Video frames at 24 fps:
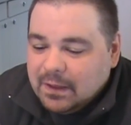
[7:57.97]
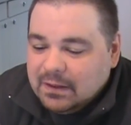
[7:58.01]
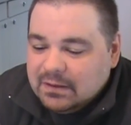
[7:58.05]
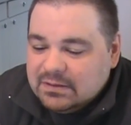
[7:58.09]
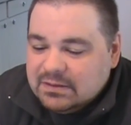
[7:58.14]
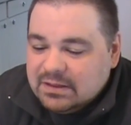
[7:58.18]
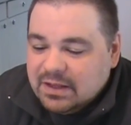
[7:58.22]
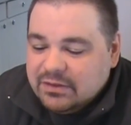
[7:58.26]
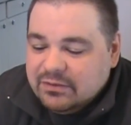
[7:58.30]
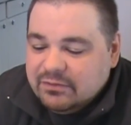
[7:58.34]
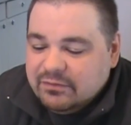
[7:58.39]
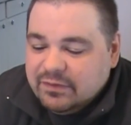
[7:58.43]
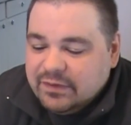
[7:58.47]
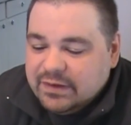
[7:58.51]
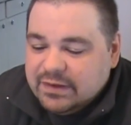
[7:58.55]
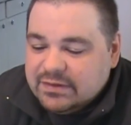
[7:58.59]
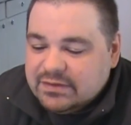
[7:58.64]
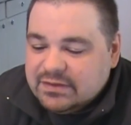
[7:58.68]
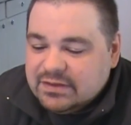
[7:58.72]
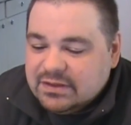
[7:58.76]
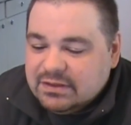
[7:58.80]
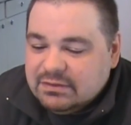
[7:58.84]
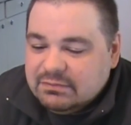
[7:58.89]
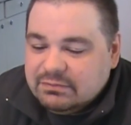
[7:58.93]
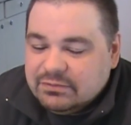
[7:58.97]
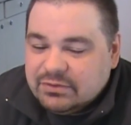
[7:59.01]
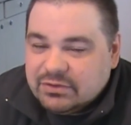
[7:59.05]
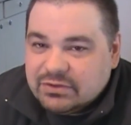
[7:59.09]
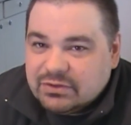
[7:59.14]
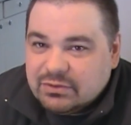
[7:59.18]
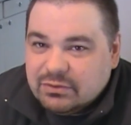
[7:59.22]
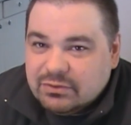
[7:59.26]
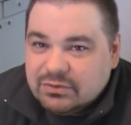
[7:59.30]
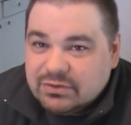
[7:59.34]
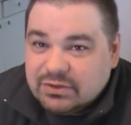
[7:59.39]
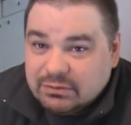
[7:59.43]
nothing fancy, just
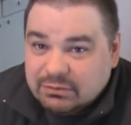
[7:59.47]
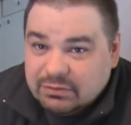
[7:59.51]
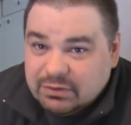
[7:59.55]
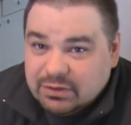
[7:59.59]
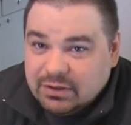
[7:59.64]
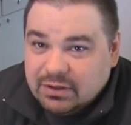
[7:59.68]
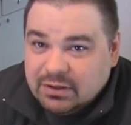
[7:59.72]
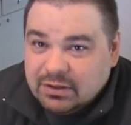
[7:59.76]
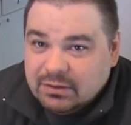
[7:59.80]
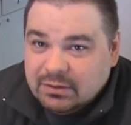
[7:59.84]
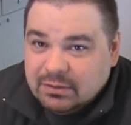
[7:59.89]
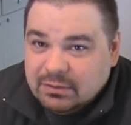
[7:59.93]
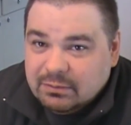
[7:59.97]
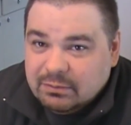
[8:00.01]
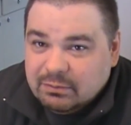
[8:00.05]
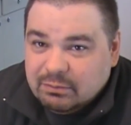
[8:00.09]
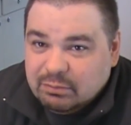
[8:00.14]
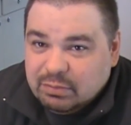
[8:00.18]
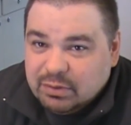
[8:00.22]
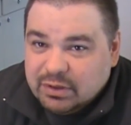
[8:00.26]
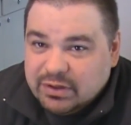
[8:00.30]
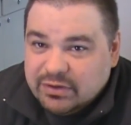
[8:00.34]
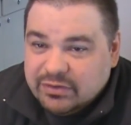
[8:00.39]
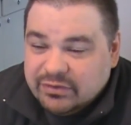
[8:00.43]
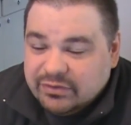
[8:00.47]
goes out there, breathes